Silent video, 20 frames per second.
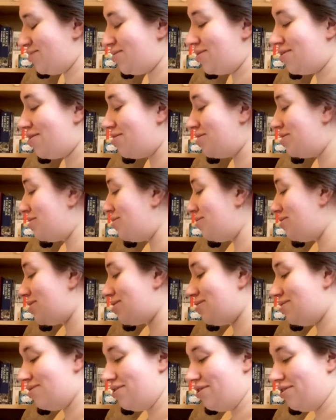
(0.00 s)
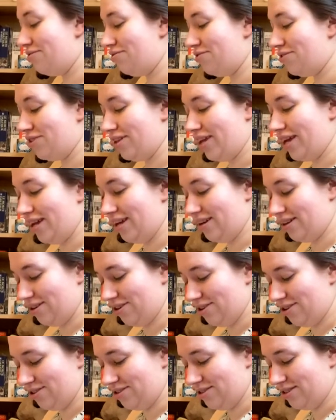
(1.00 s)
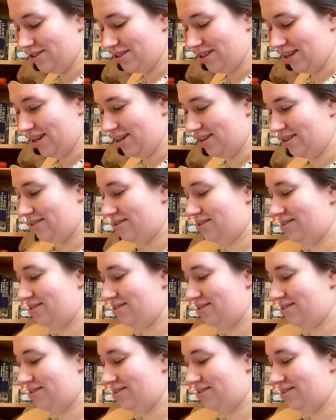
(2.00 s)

one also was going on for, like, a good, like,